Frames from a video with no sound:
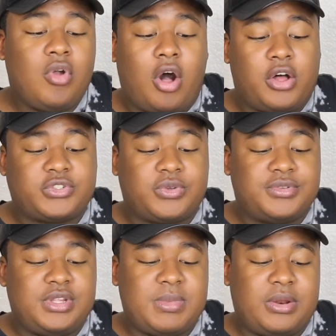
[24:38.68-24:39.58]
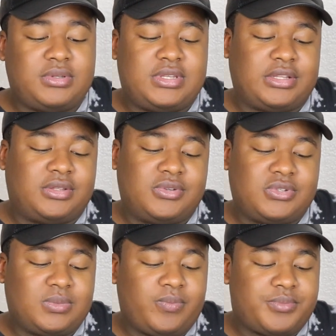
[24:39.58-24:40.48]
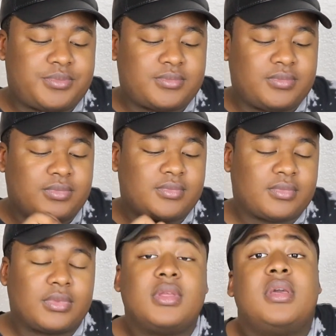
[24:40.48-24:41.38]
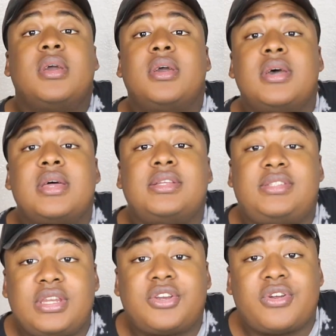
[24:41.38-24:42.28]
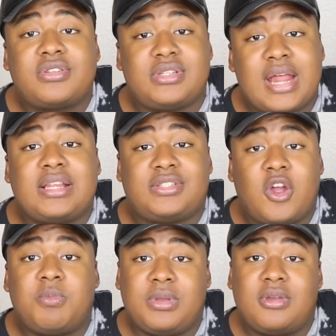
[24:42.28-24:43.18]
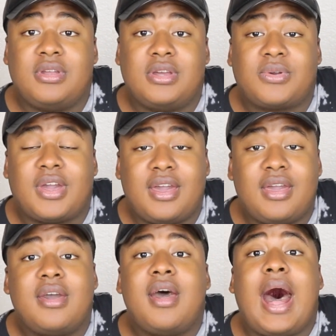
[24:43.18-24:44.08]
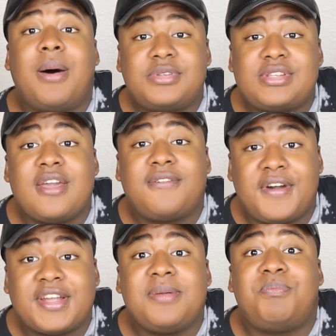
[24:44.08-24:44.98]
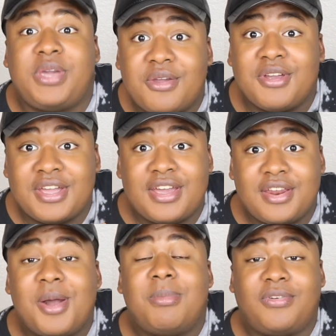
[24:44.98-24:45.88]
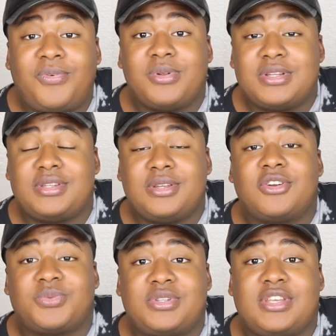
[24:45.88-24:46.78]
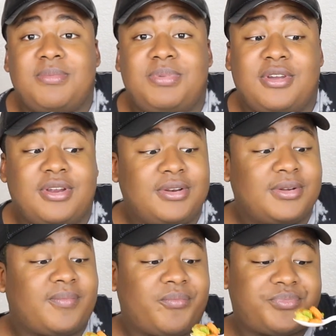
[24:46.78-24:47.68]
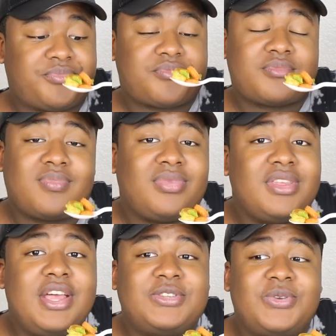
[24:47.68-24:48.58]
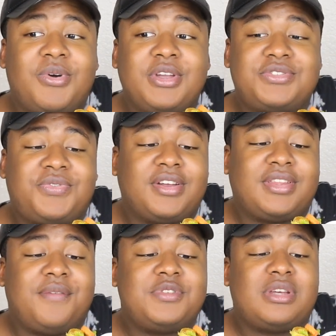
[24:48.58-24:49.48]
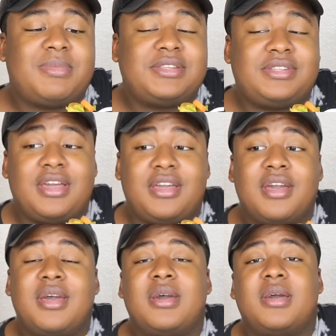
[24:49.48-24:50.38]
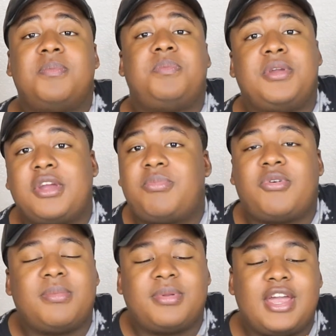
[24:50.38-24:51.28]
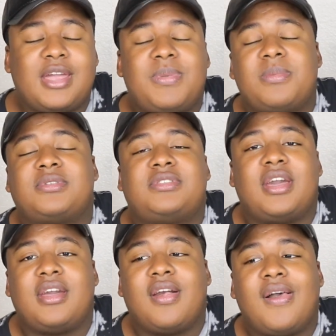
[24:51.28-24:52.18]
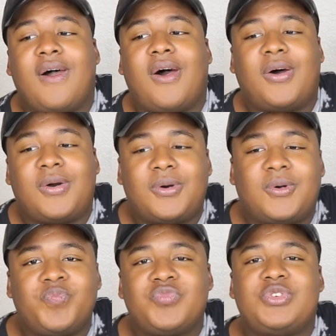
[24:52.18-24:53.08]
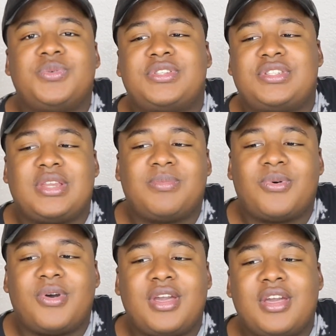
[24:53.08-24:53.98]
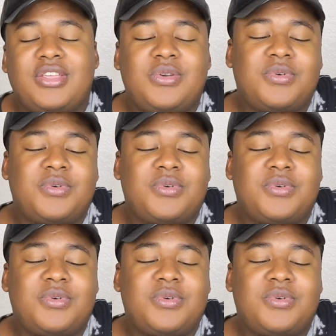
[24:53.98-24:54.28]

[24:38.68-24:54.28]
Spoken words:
All schools need metal detectors. The City Girls did not start, period, okay? I was saying fucking period before the City Girls were saying period. It's annoying as fuck that every time I say period point blank, people say, oh, you a city boy,